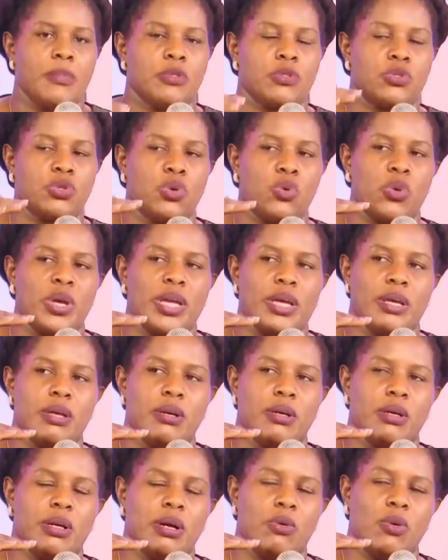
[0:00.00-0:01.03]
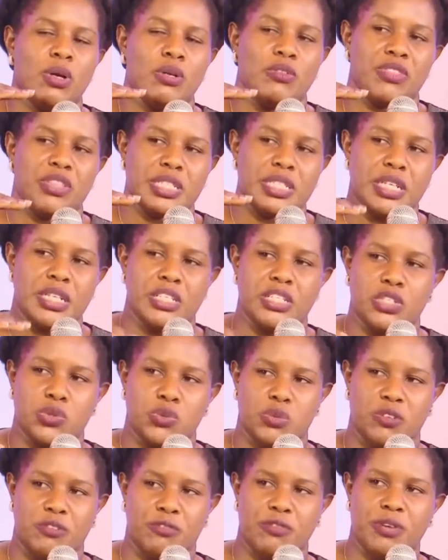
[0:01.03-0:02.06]
So one of the
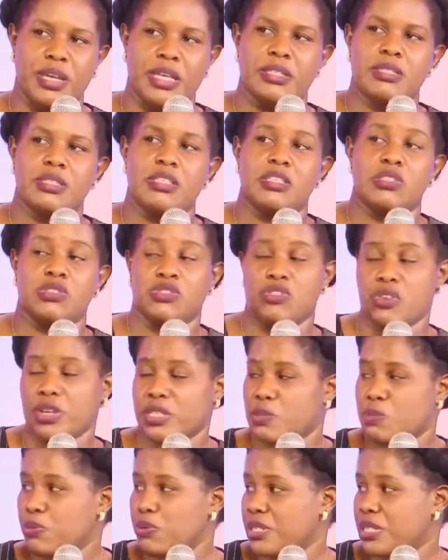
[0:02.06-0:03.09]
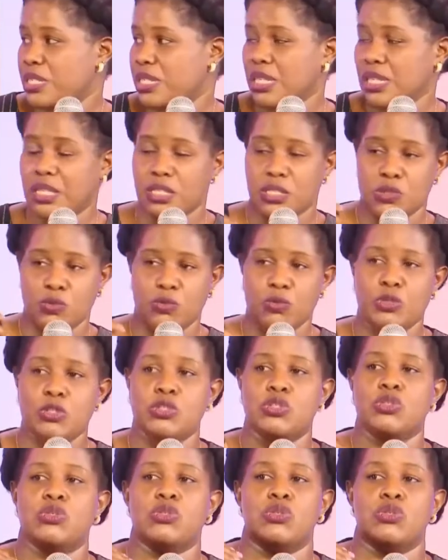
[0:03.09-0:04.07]
challenges we face is transporting this food.